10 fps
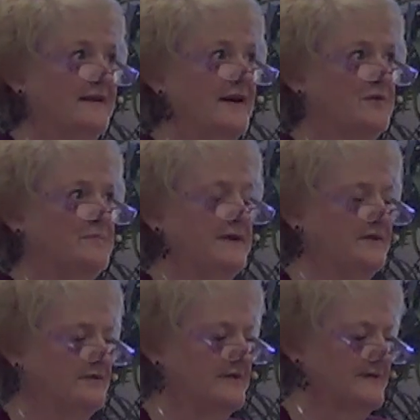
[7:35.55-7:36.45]
how
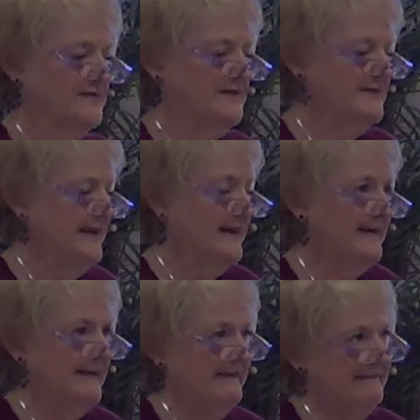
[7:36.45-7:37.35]
Peter is going to
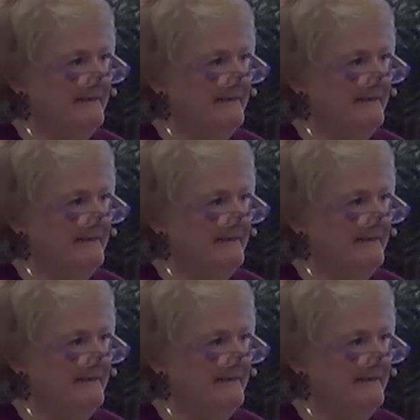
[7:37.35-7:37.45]
die.